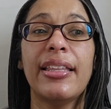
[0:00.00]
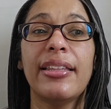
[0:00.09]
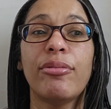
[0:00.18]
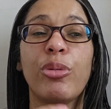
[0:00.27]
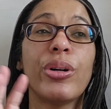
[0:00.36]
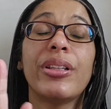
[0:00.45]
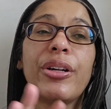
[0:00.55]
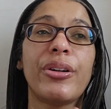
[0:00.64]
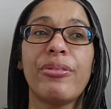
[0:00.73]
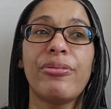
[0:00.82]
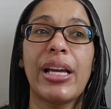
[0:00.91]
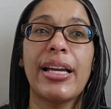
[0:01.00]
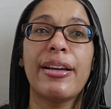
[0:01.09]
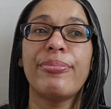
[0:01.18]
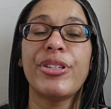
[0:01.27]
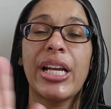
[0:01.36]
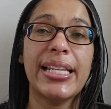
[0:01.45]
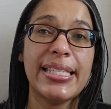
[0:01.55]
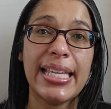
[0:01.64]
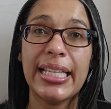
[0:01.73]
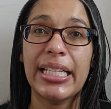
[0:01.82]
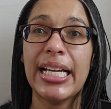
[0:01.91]
or a lot of Chinese
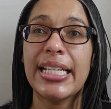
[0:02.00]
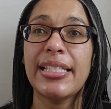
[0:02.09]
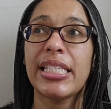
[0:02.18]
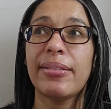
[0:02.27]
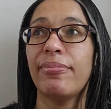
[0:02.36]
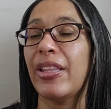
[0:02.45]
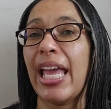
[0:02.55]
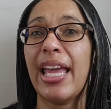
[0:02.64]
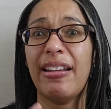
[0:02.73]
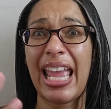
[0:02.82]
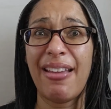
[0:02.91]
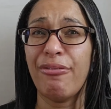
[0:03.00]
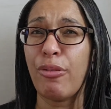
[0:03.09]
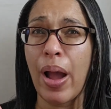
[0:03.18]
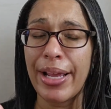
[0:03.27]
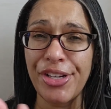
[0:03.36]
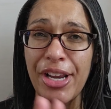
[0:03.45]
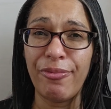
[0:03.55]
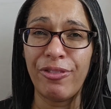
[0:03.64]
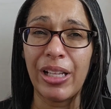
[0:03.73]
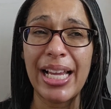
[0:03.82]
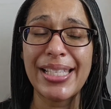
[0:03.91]
airlines that have quite cheap
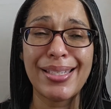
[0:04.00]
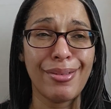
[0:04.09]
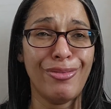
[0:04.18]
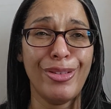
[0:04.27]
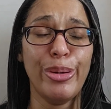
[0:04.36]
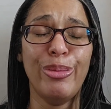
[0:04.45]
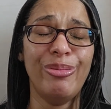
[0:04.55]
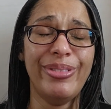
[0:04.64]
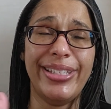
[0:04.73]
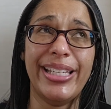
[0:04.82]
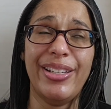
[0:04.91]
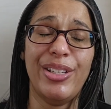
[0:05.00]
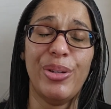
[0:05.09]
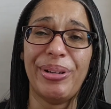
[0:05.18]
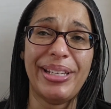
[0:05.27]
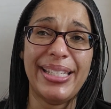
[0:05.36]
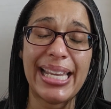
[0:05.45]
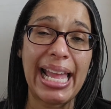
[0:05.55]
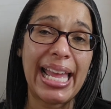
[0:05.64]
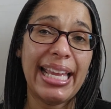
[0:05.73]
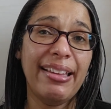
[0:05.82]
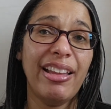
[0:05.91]
flights. So if you did do a
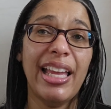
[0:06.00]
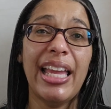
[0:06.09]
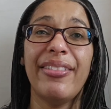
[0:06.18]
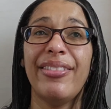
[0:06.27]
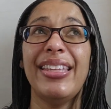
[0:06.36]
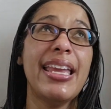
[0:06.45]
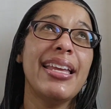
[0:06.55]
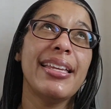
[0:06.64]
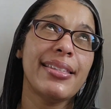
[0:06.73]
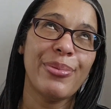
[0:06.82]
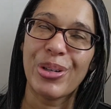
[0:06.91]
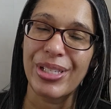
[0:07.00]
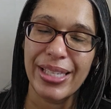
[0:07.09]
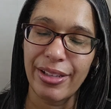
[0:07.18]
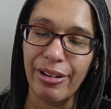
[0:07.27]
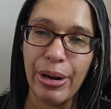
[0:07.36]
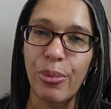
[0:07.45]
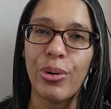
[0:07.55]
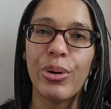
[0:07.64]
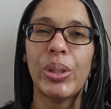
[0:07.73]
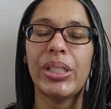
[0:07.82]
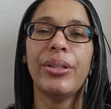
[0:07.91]
day, yes, you want to see the Great
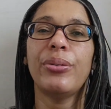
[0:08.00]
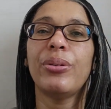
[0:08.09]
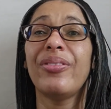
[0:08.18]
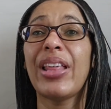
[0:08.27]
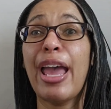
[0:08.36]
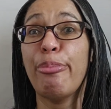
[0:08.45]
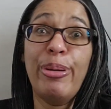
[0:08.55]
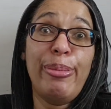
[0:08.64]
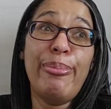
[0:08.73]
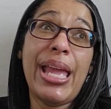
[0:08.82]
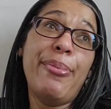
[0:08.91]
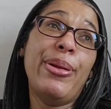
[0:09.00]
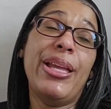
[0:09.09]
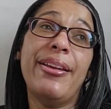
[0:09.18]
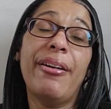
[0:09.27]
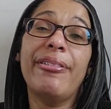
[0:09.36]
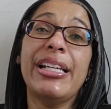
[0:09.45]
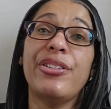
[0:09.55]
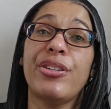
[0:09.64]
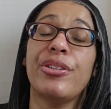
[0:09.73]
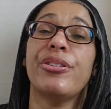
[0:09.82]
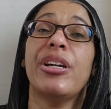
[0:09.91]
Wall and all of that, but maybe going
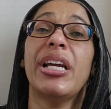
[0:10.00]
to,